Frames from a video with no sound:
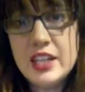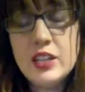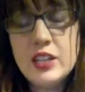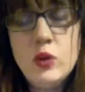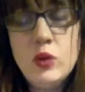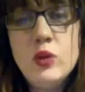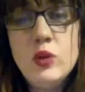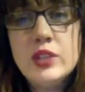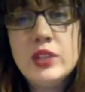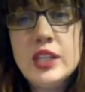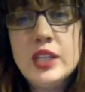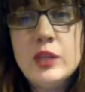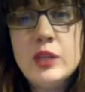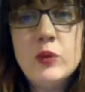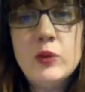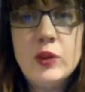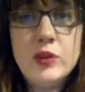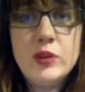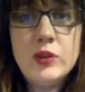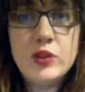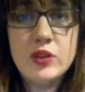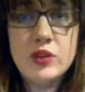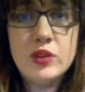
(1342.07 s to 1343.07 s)
And only when
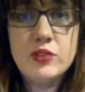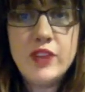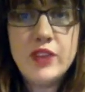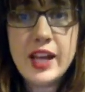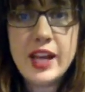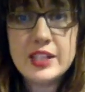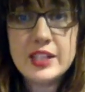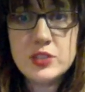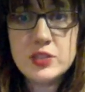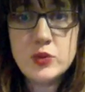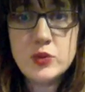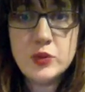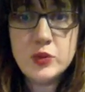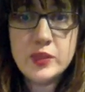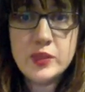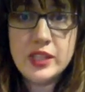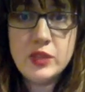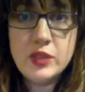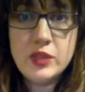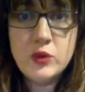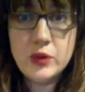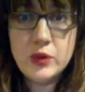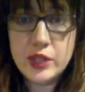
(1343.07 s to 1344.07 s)
we reflect will
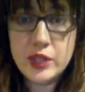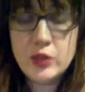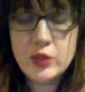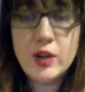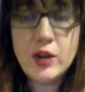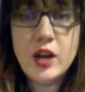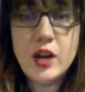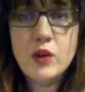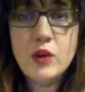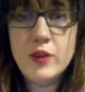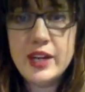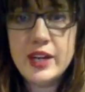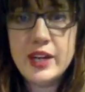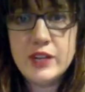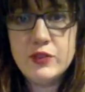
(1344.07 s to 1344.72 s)
we grow, right?